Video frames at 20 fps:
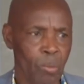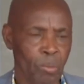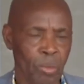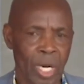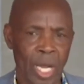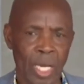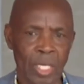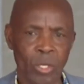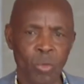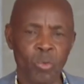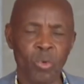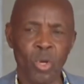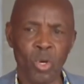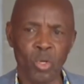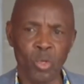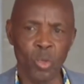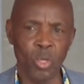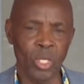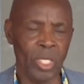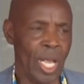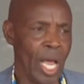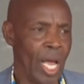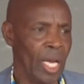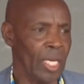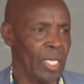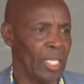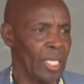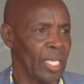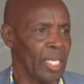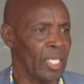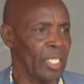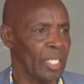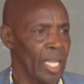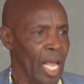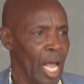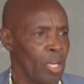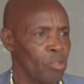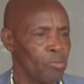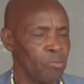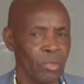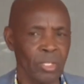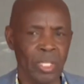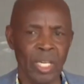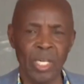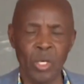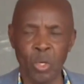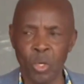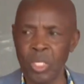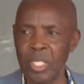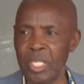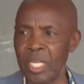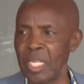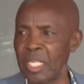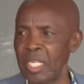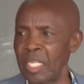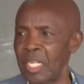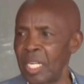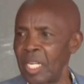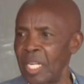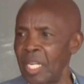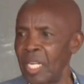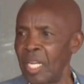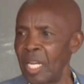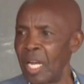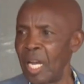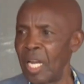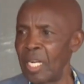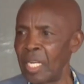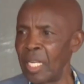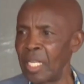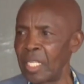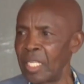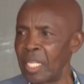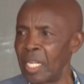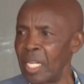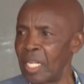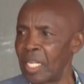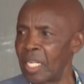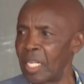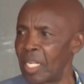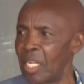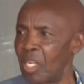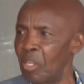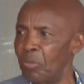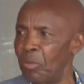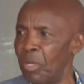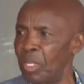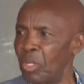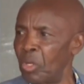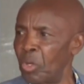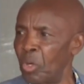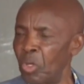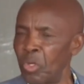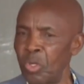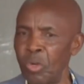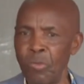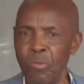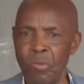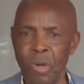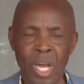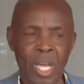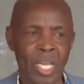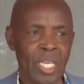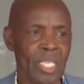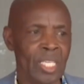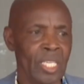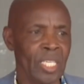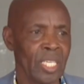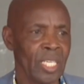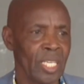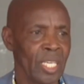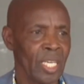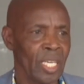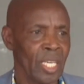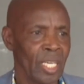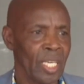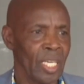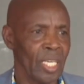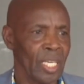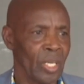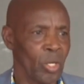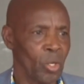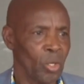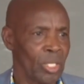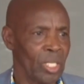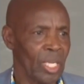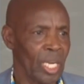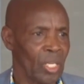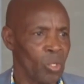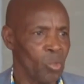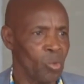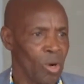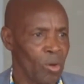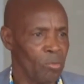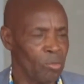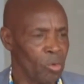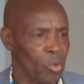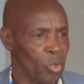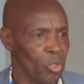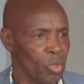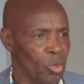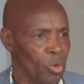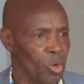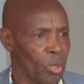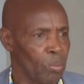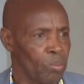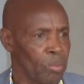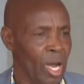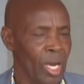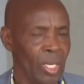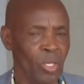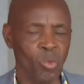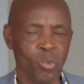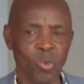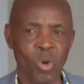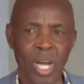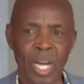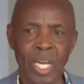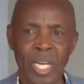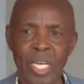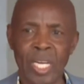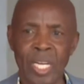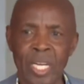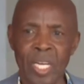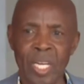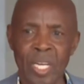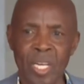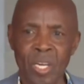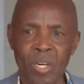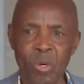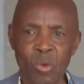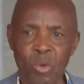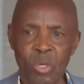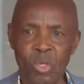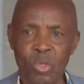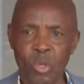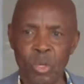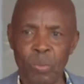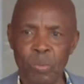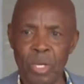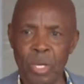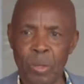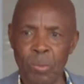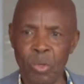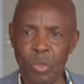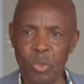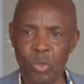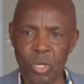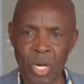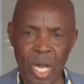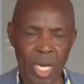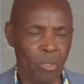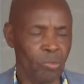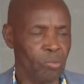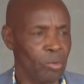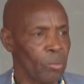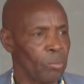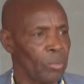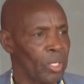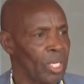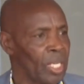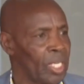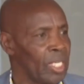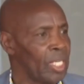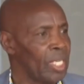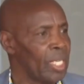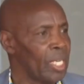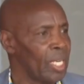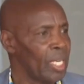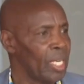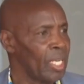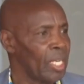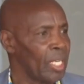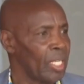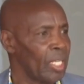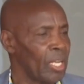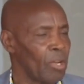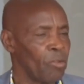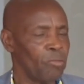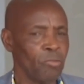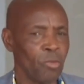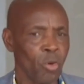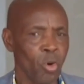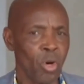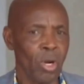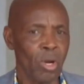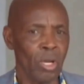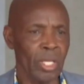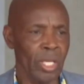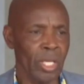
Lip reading: night. We also thank the staff, the doctors, and I think even those of us, doctors who have not gone back to work, we should be able to learn from this. The Foi